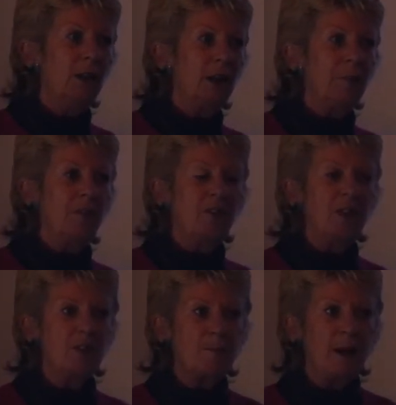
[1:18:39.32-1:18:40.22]
couple of
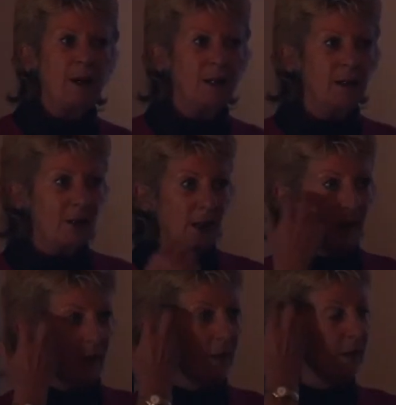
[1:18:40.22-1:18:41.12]
years back,
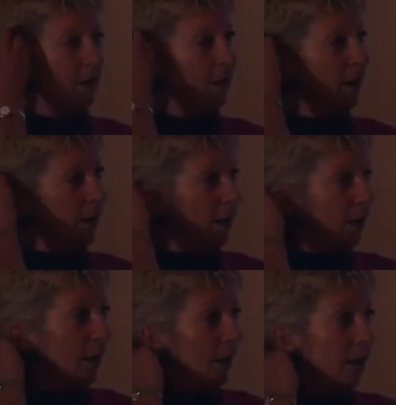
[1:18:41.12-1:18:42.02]
and
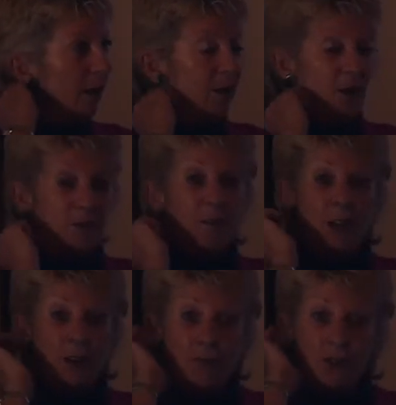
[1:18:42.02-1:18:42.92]
there's
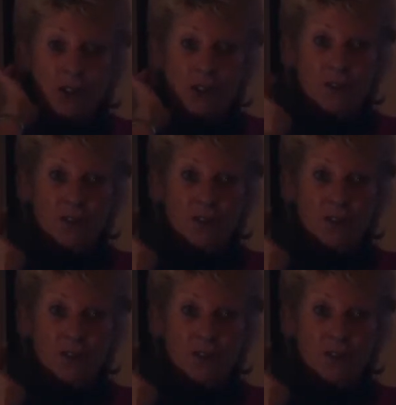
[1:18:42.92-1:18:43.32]
video footage of